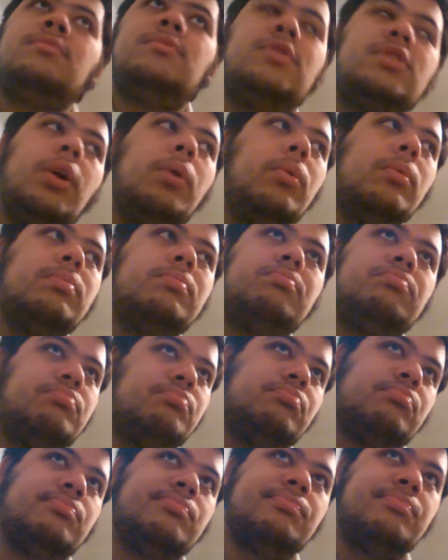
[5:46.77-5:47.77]
so
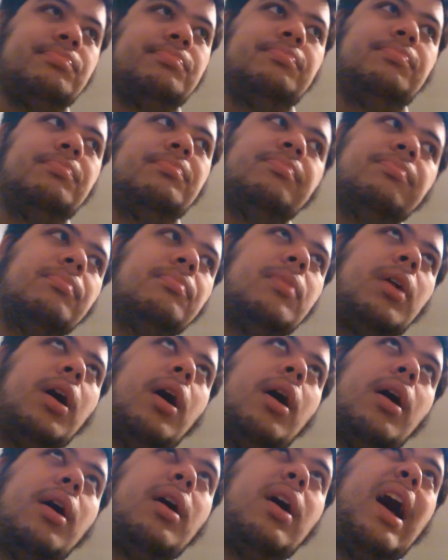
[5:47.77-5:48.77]
uh,
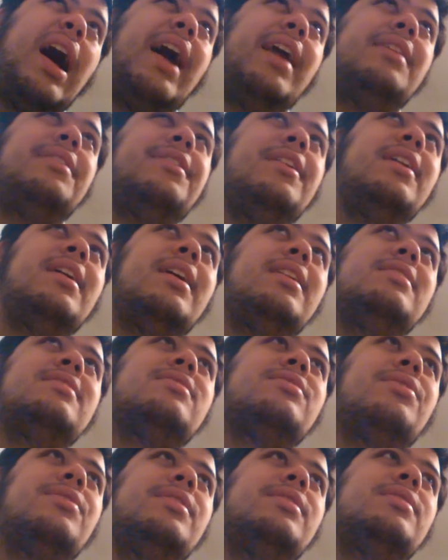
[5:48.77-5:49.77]
I think I
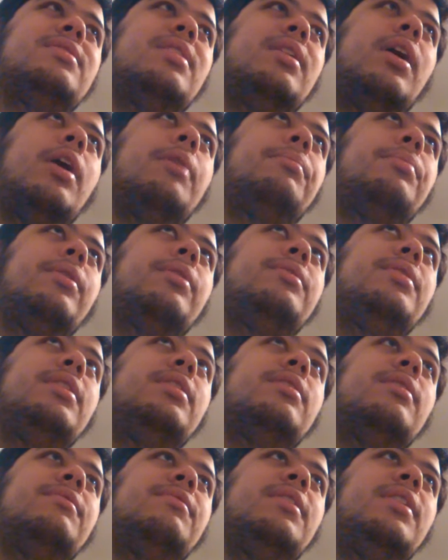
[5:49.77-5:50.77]
started
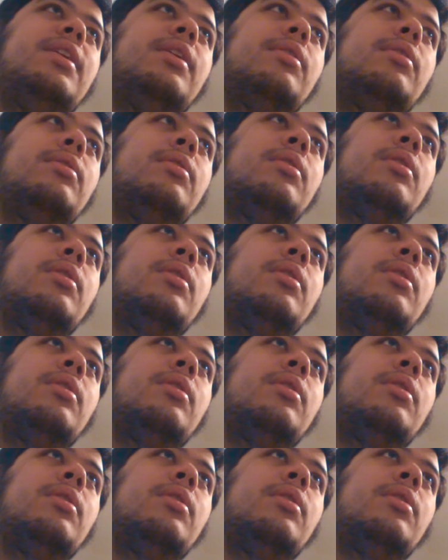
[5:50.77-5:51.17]
uploading the video